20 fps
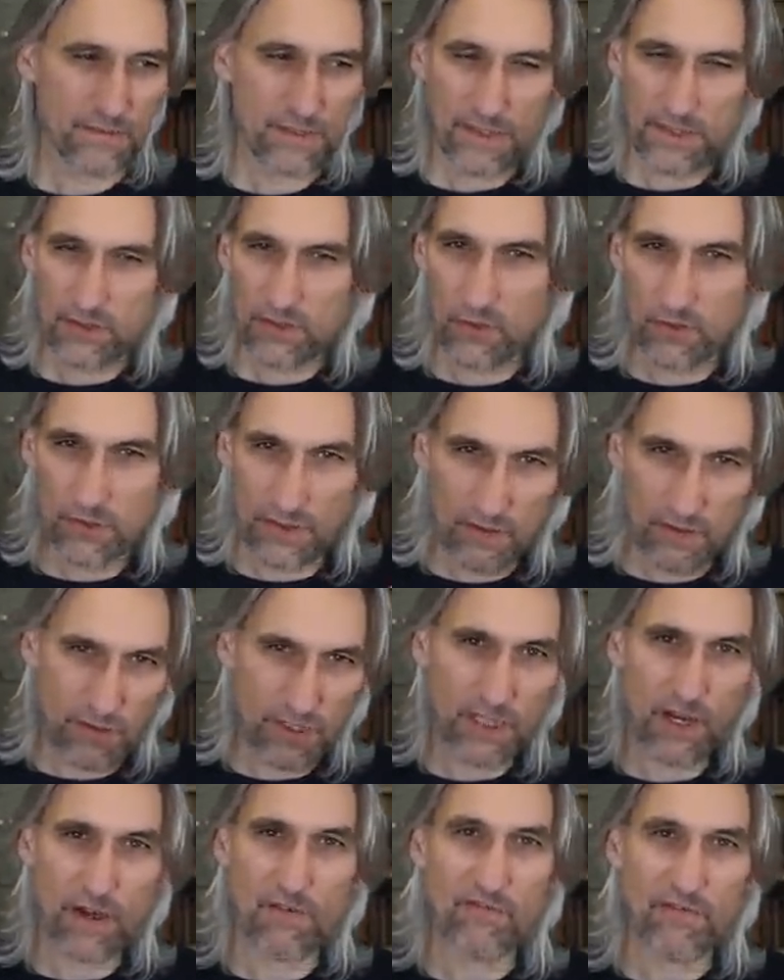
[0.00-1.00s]
Just your, your
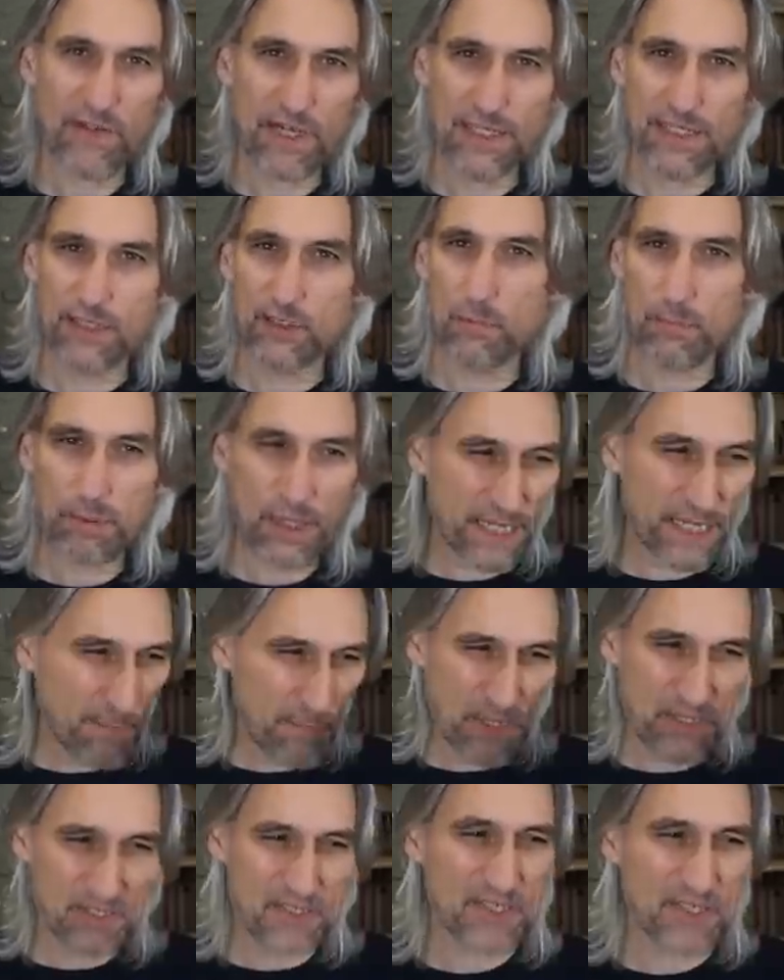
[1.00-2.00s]
gut feeling. You're playing a
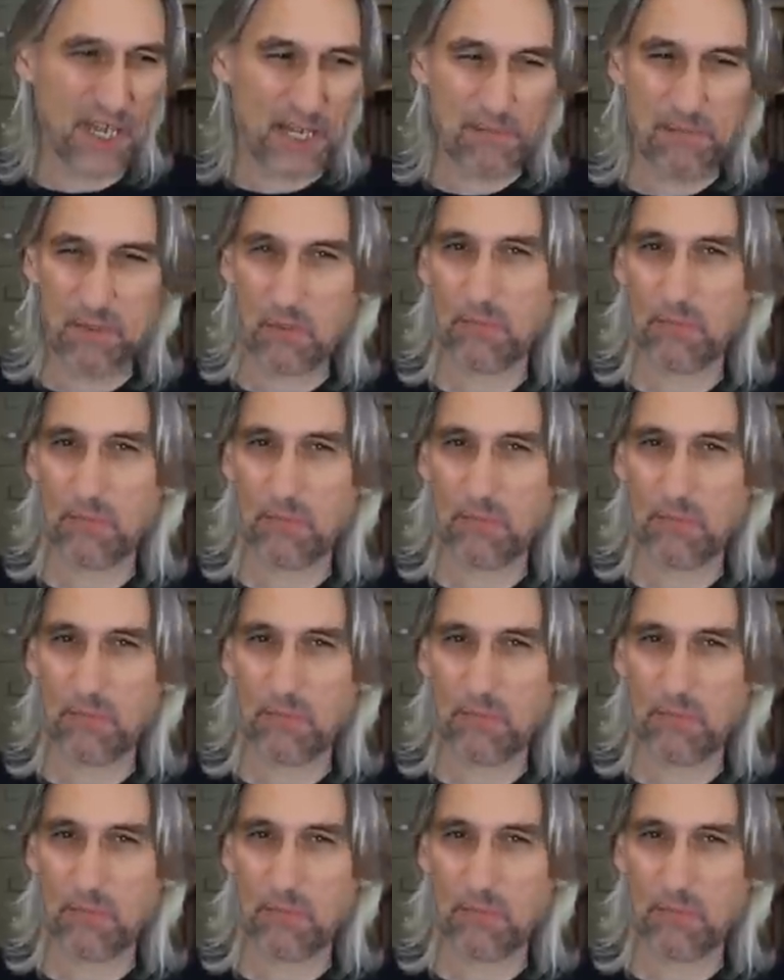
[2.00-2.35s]
blitz game.